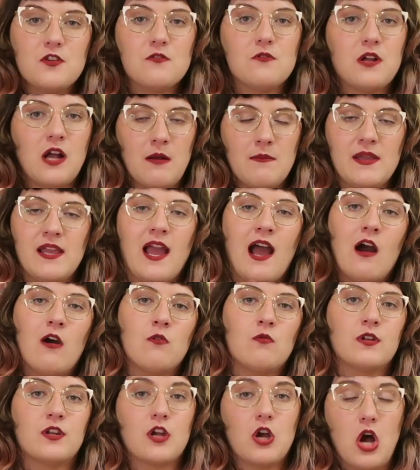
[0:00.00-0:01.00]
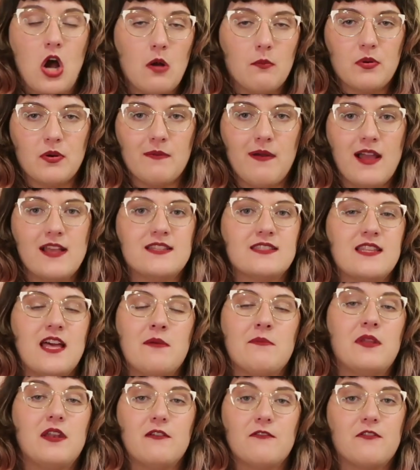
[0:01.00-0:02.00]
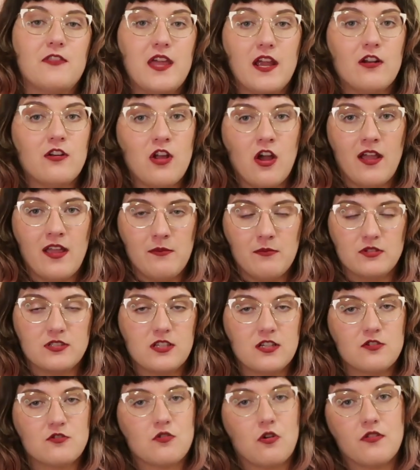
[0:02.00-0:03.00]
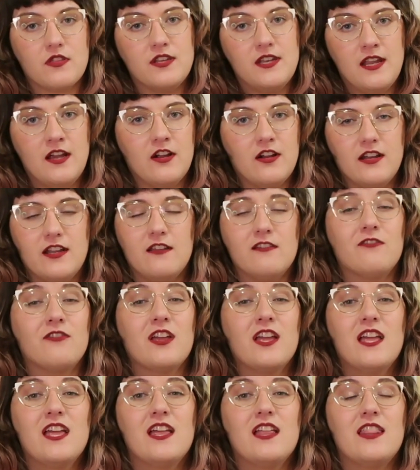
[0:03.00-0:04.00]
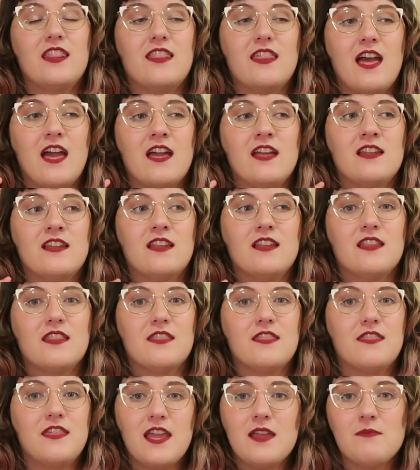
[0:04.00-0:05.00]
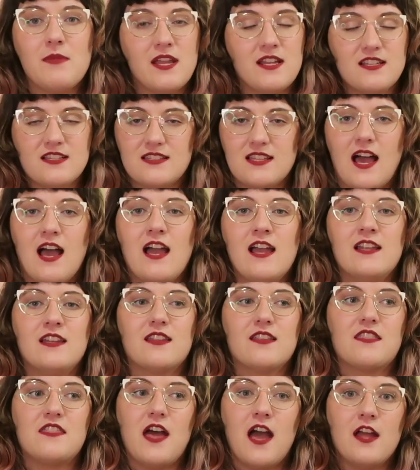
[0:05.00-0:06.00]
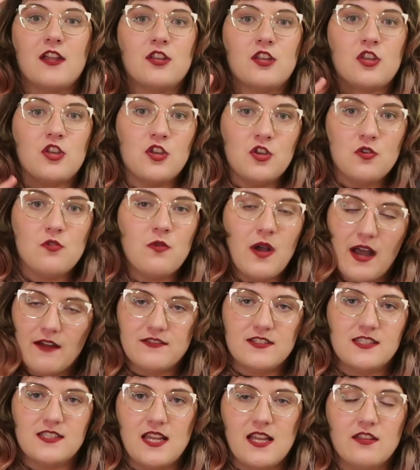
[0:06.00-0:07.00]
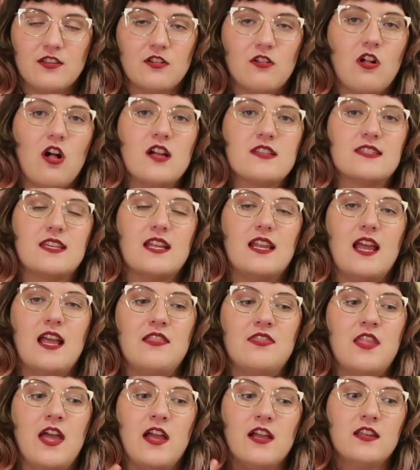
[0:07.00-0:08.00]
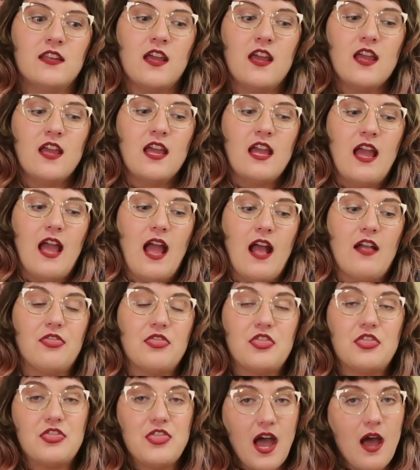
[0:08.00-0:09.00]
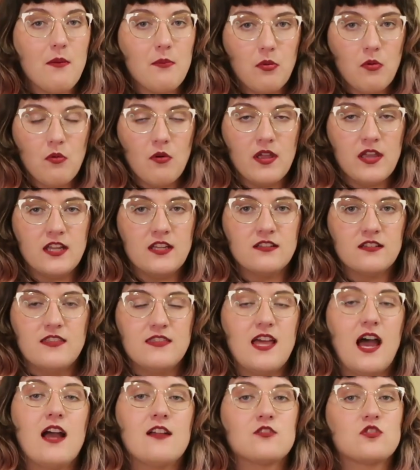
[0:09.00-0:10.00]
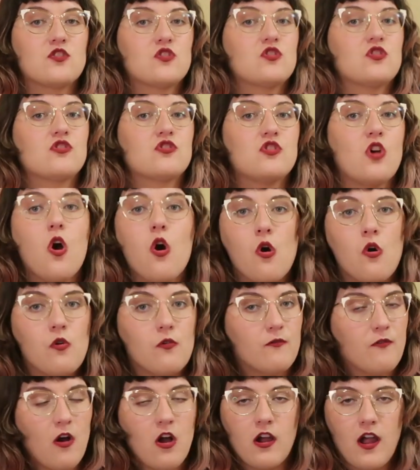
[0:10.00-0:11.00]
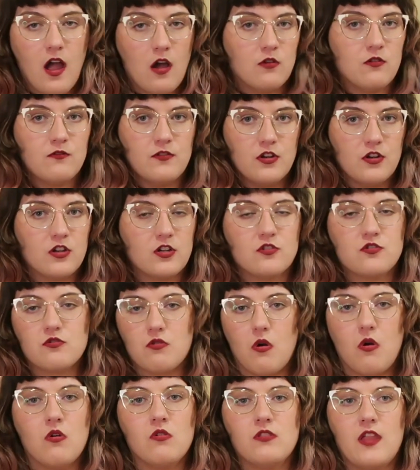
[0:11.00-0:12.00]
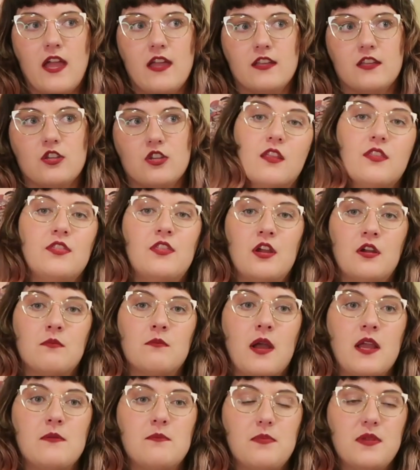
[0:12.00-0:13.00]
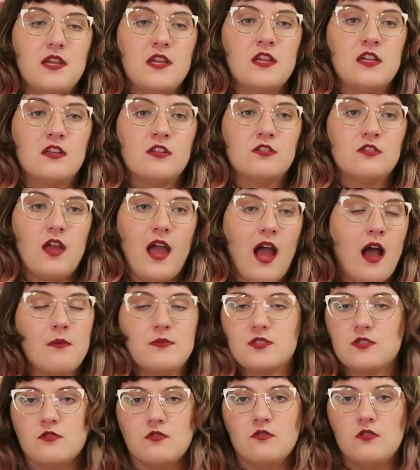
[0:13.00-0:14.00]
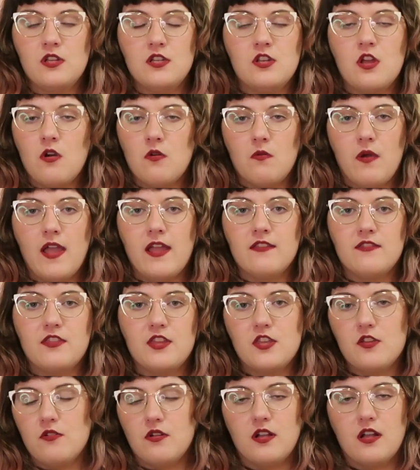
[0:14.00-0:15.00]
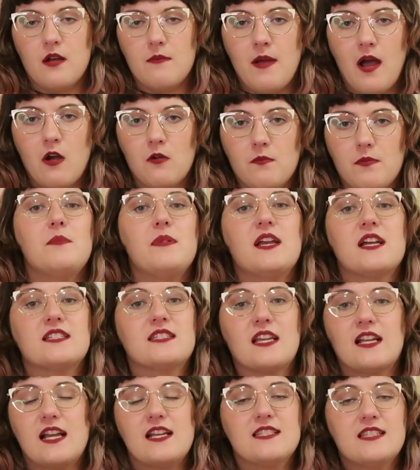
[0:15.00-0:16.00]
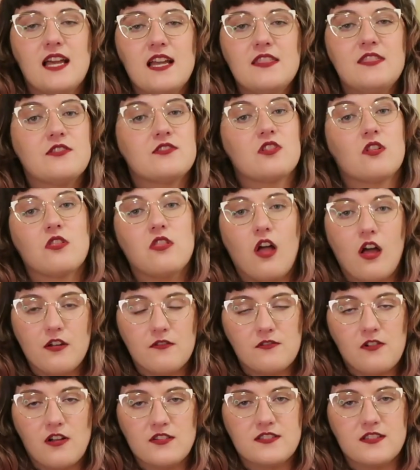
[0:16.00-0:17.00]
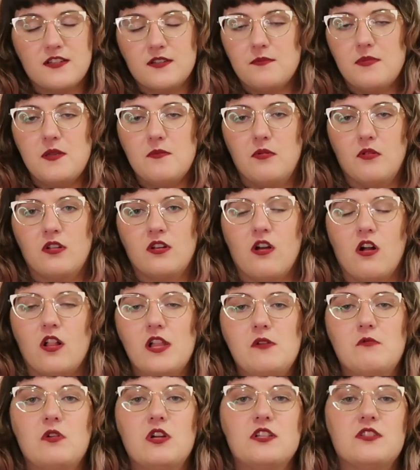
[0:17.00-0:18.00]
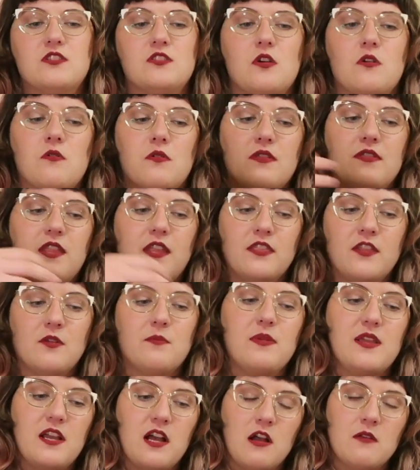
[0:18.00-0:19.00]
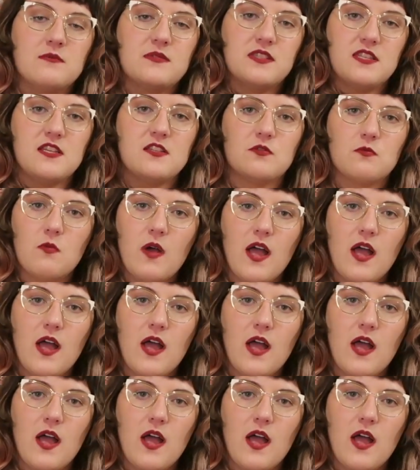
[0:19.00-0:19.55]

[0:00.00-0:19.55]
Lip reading: you coming out would compromise them, and if they're not able to control the narrative, then they may decide that you have to stay in the closet. And then at that point, that's so far out of your control, like there might be absolutely no way that you can come out. Because like I said, there's a lot of closeted people in Hollywood, so then there becomes these